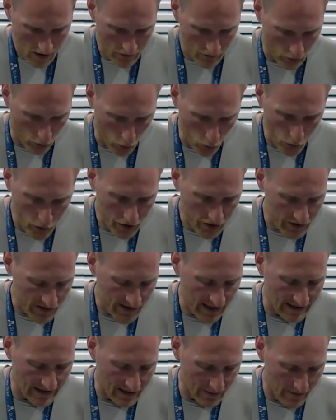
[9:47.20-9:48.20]
The Lord has
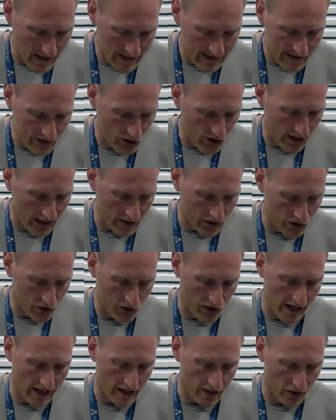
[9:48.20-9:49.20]
sent a message against
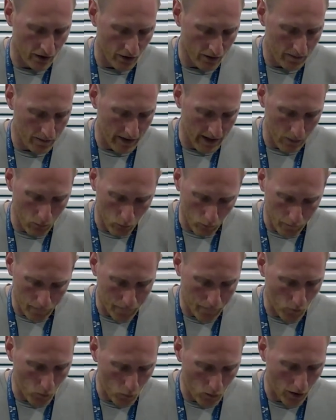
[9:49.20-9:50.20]
Jacob. It will
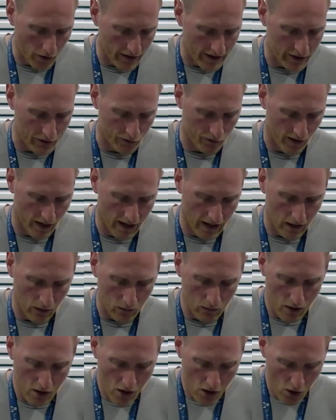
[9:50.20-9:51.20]
fall on
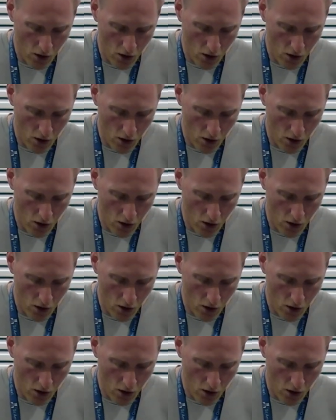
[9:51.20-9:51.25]
Israel.